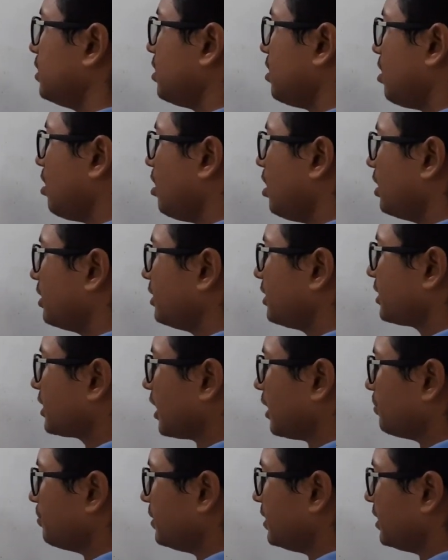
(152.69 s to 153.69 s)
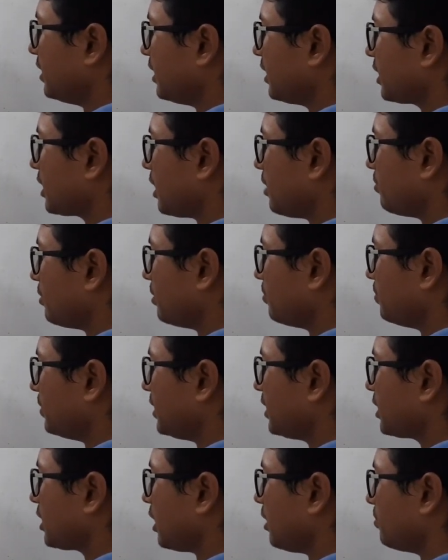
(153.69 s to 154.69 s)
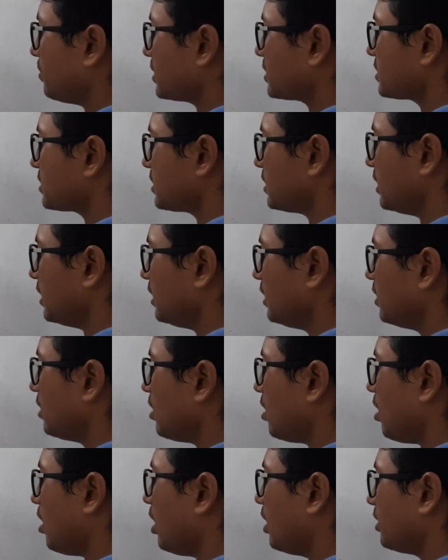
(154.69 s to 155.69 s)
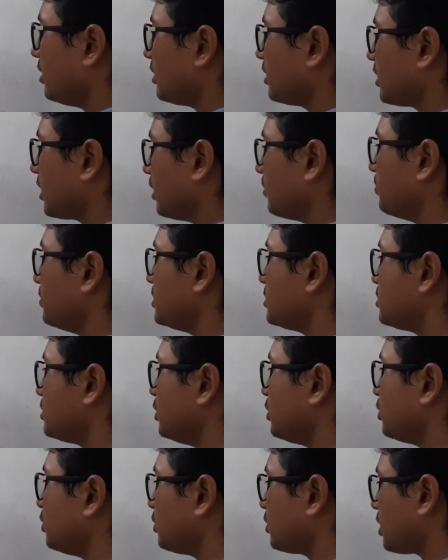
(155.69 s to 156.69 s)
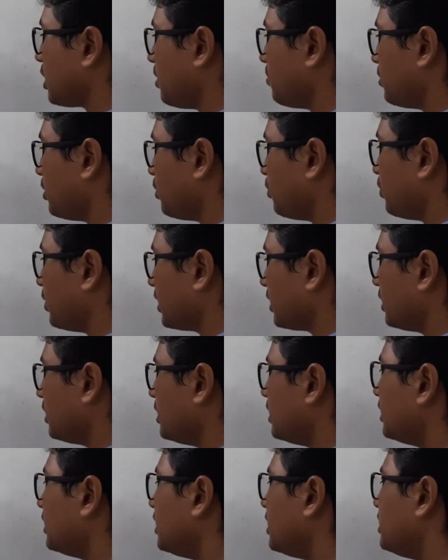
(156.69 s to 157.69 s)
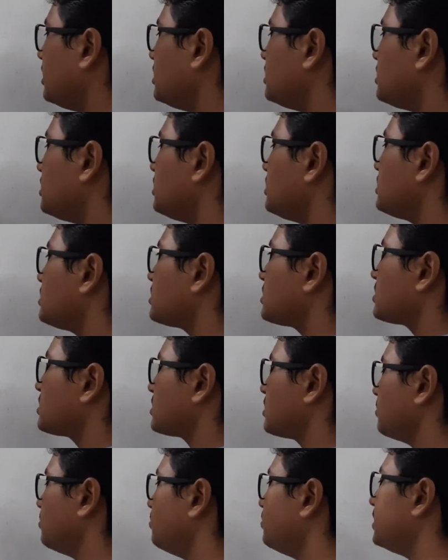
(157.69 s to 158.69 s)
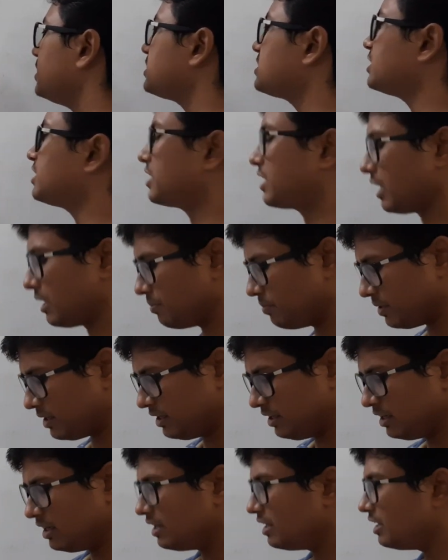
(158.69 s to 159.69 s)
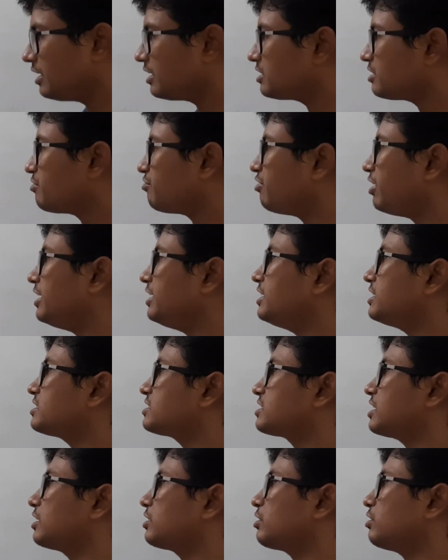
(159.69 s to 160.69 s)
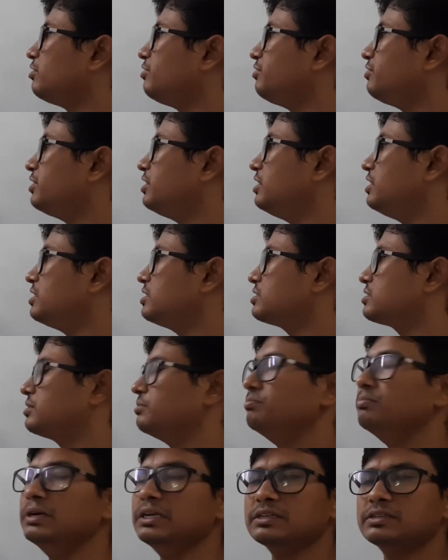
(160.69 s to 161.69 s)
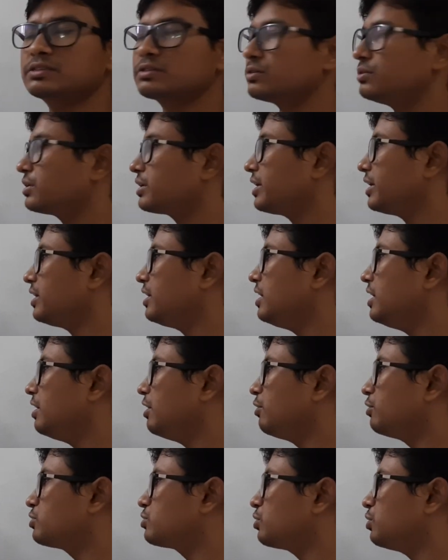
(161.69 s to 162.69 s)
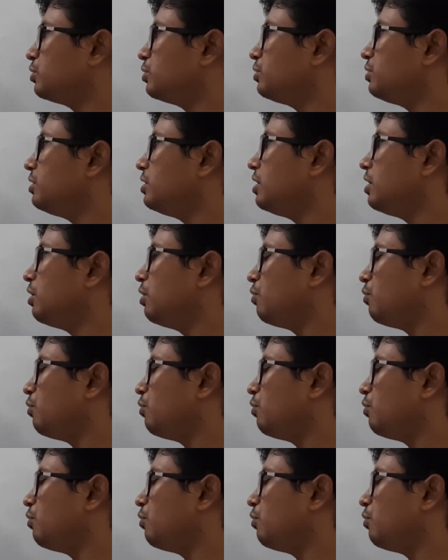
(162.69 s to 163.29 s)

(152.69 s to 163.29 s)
or it can be A comma B comma C, or it can be 0 comma 1. Any symbols it can be, it is a finite set of symbols. Okay, so